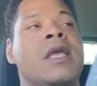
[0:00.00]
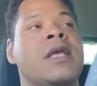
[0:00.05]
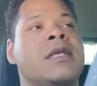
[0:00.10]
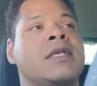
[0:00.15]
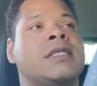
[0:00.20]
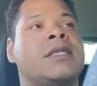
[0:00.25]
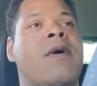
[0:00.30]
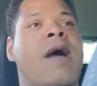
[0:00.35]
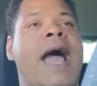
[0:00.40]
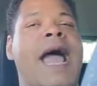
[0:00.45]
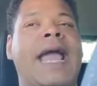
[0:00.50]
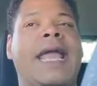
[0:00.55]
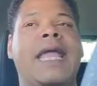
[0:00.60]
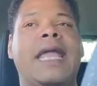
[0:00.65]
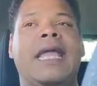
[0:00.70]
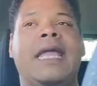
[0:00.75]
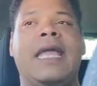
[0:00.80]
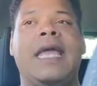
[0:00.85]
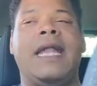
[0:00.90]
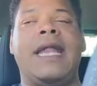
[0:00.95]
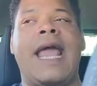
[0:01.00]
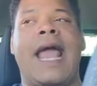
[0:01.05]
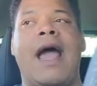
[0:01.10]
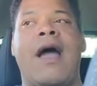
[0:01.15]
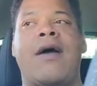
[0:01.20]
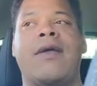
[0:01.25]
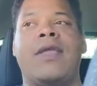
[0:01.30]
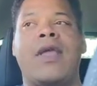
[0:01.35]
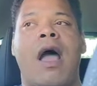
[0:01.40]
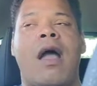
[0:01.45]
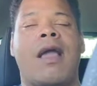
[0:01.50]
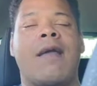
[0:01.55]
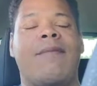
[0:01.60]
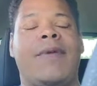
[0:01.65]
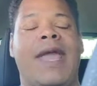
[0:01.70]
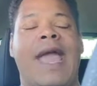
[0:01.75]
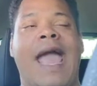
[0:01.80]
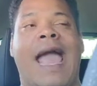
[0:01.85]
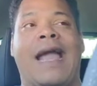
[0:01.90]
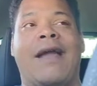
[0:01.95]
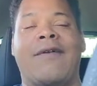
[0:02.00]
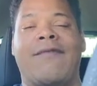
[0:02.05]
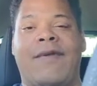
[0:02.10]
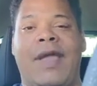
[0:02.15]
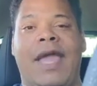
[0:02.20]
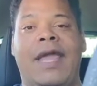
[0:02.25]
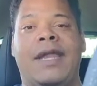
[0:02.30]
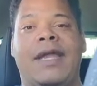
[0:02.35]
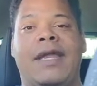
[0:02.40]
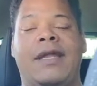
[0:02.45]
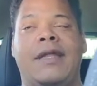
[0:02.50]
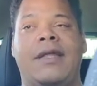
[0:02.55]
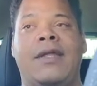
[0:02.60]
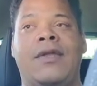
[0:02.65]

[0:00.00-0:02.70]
So I can get how y'all can be aggravated.